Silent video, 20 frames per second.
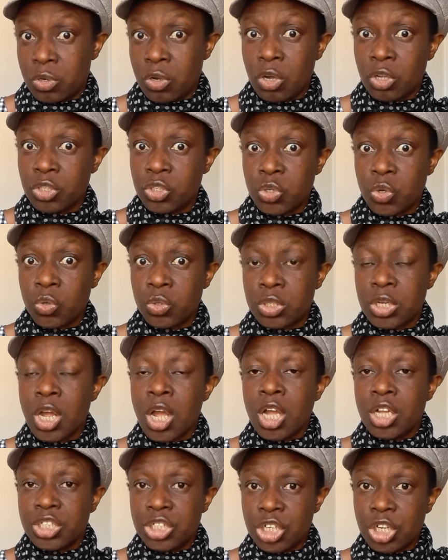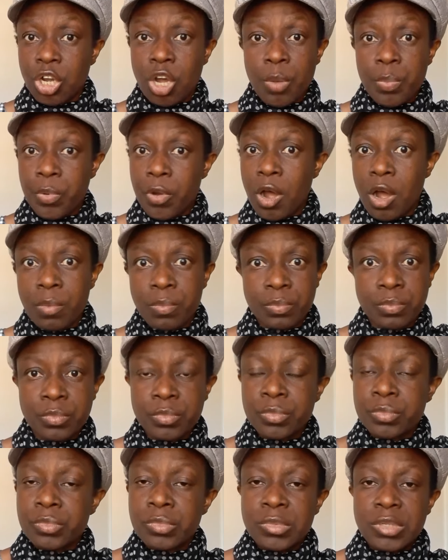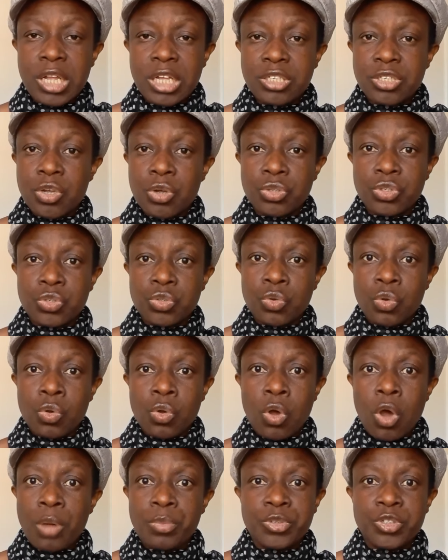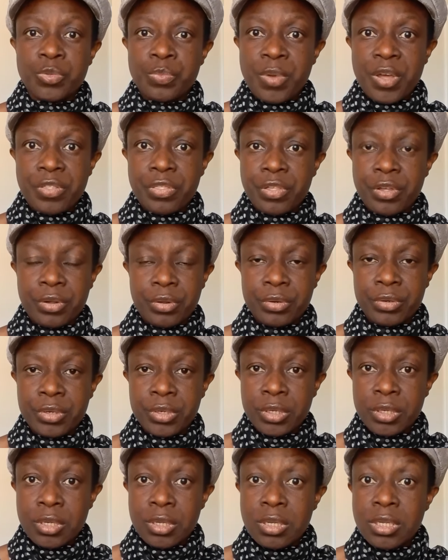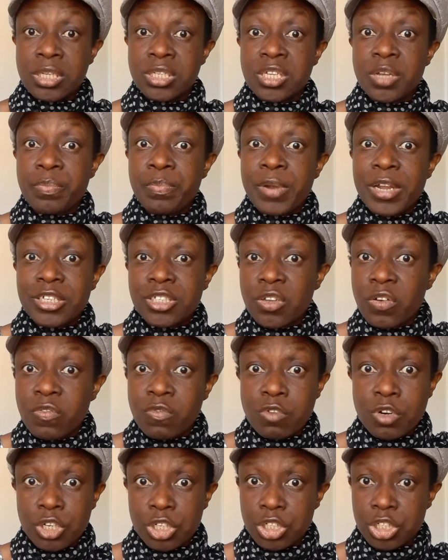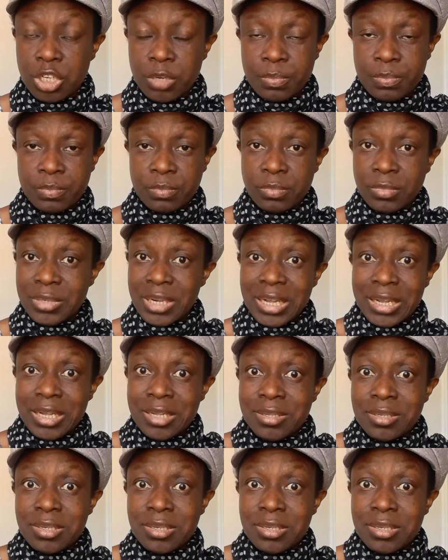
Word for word: God told Jacob, Come, let's go to come to Bethel is a place of worship, like a